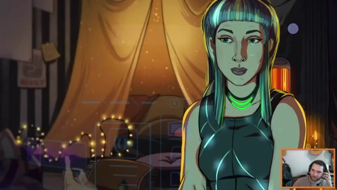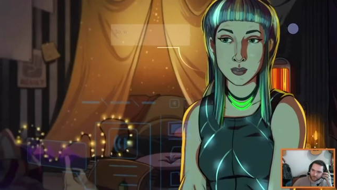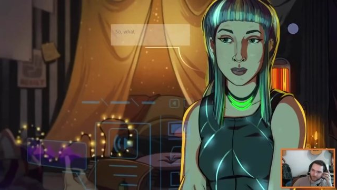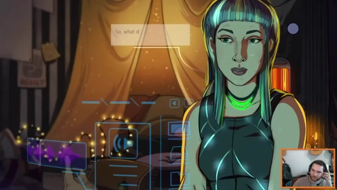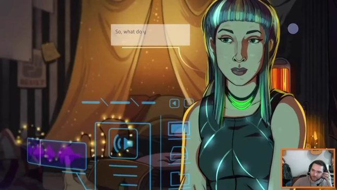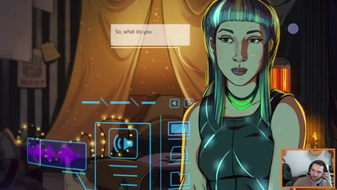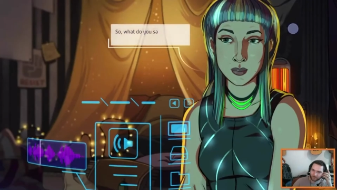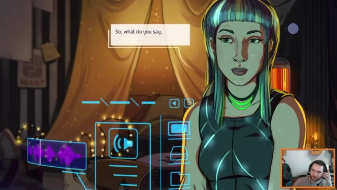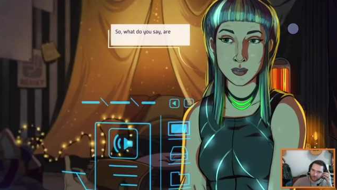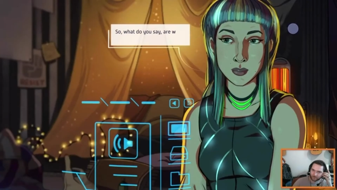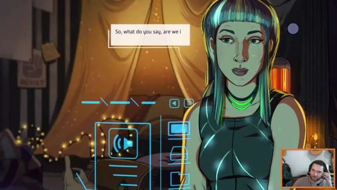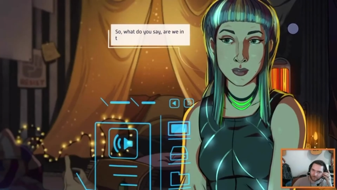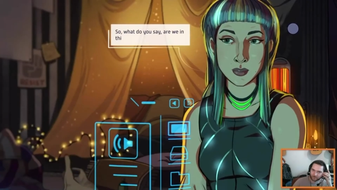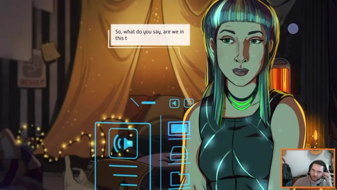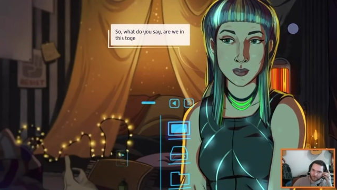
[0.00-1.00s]

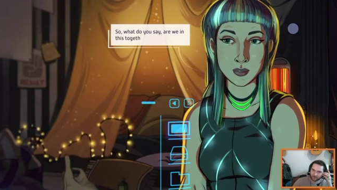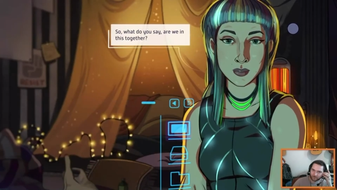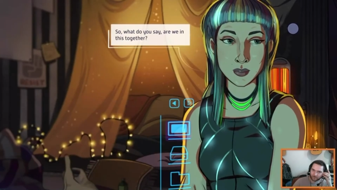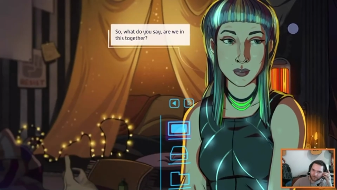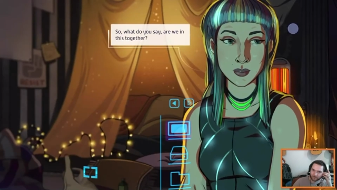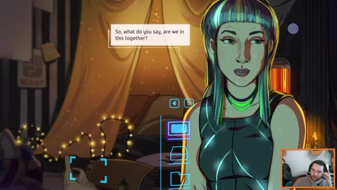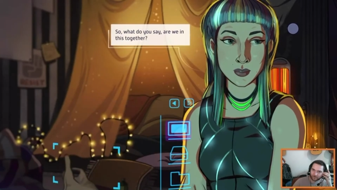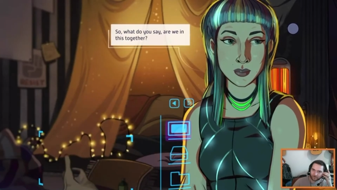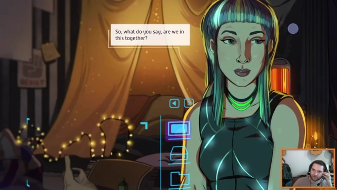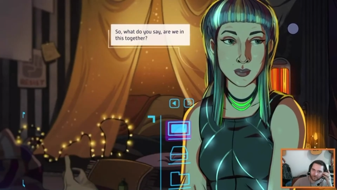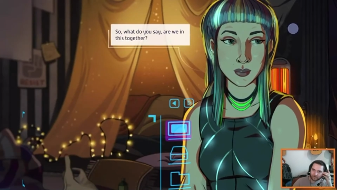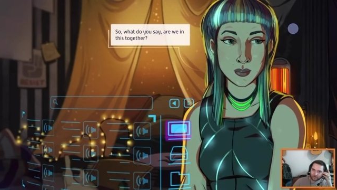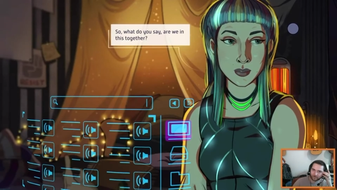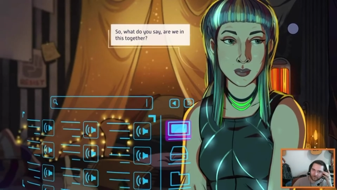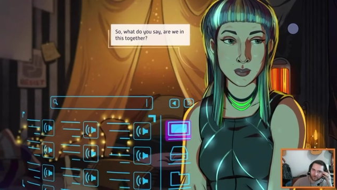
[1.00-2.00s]

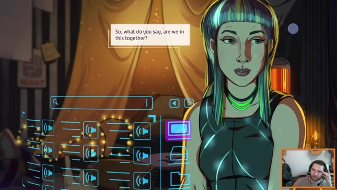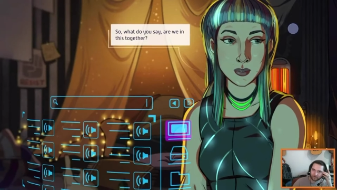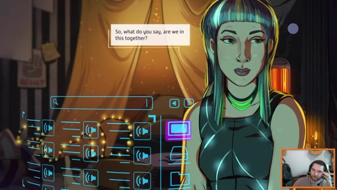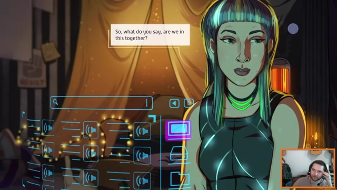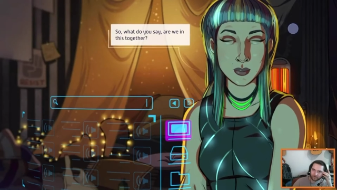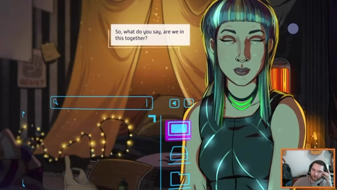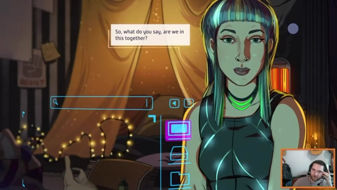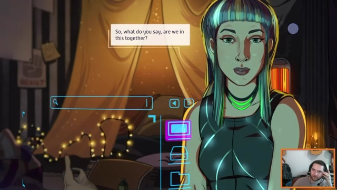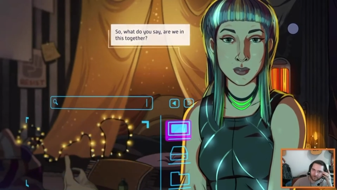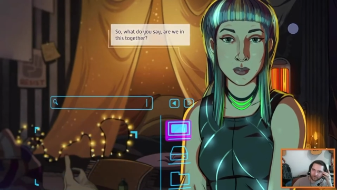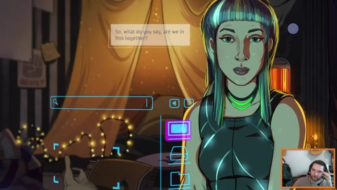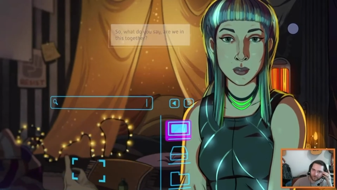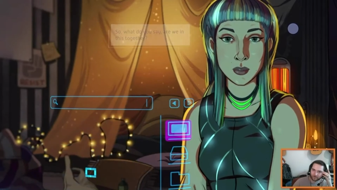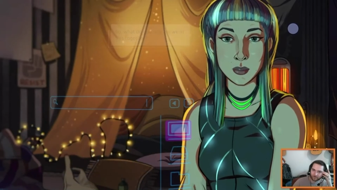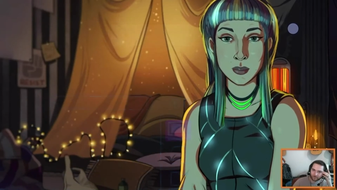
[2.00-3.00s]

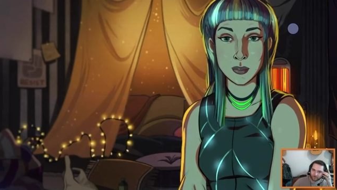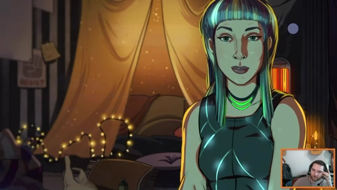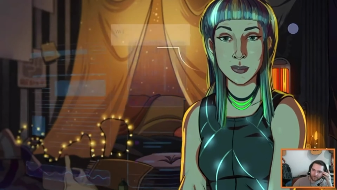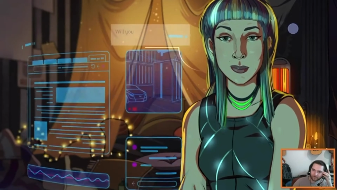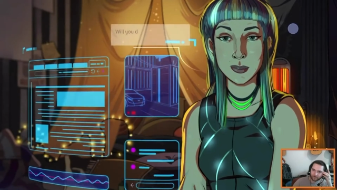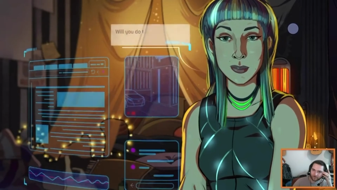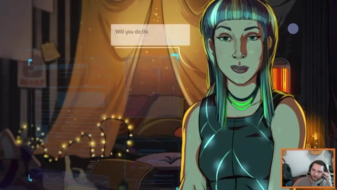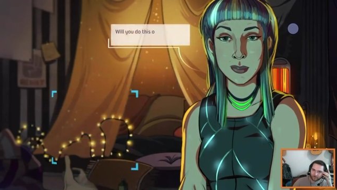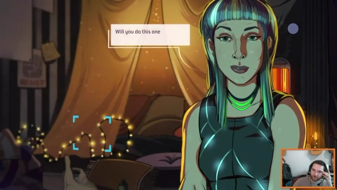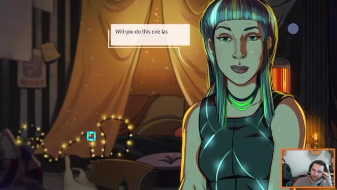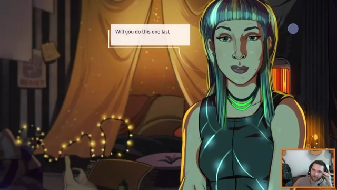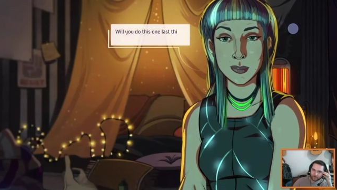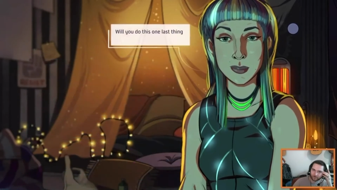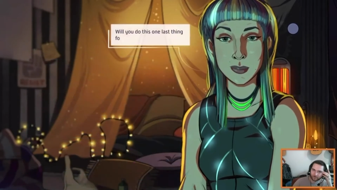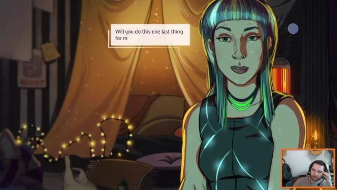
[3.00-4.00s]

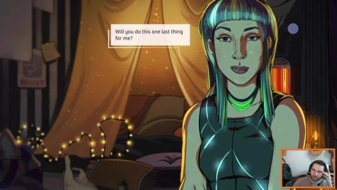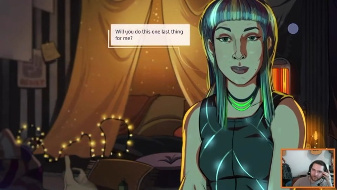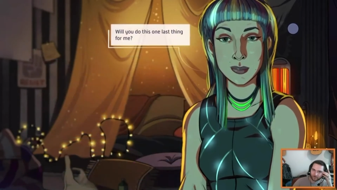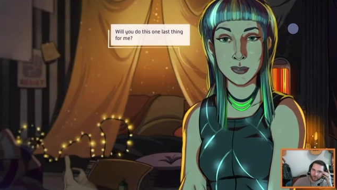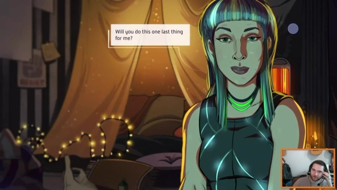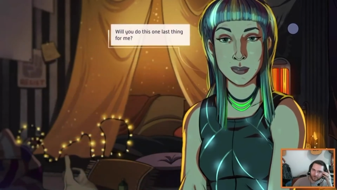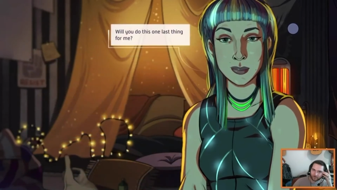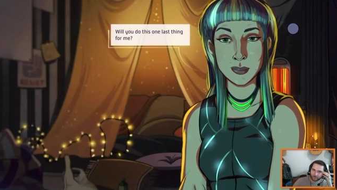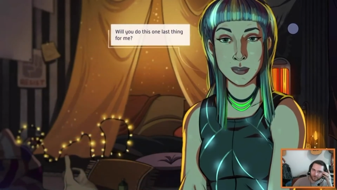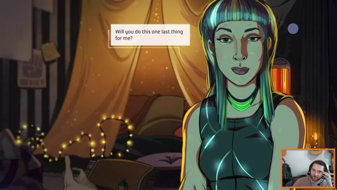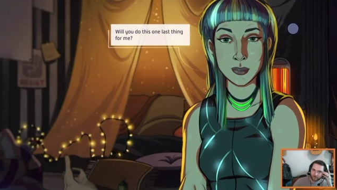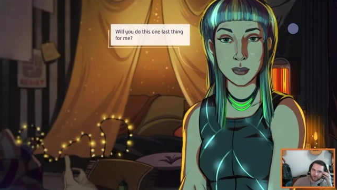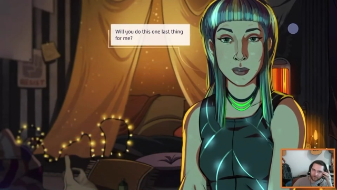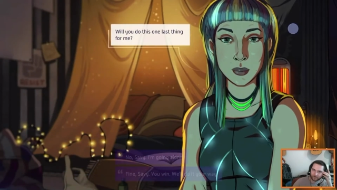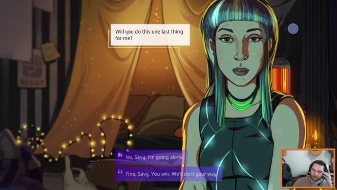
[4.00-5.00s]

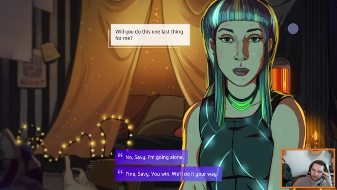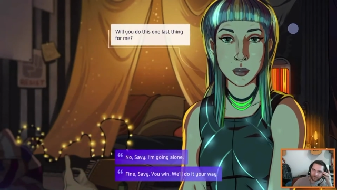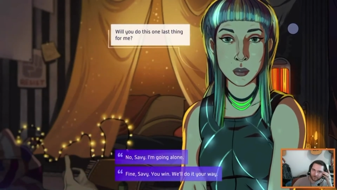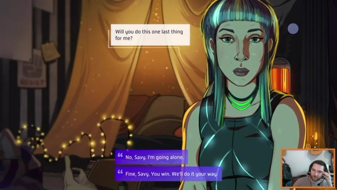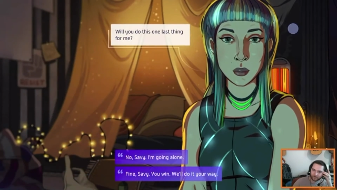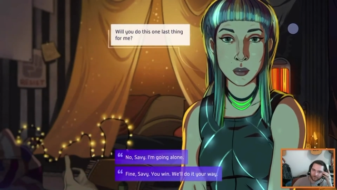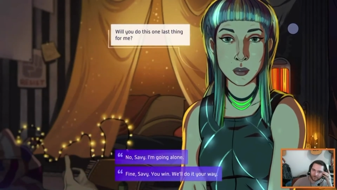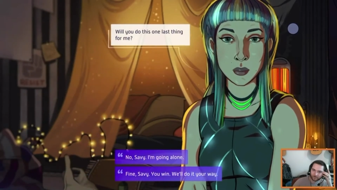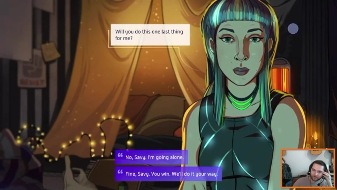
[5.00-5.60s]
Nobody speaks.